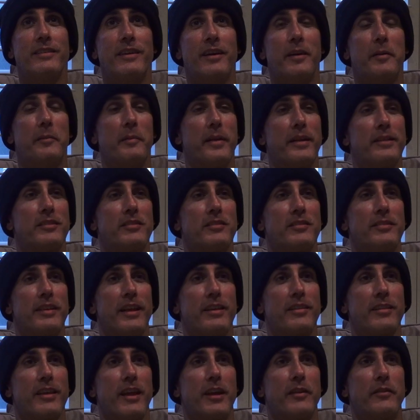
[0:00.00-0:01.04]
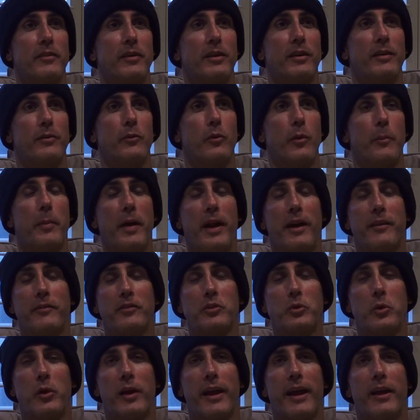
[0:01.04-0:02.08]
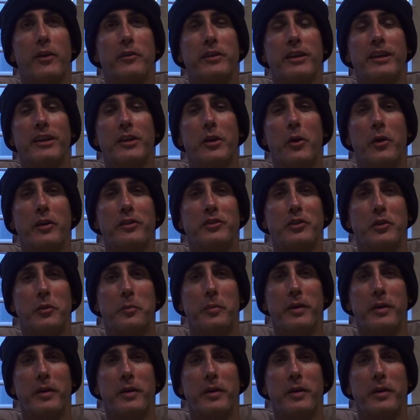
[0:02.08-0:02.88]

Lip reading: That's kind of a repetitive story I don't need to go into.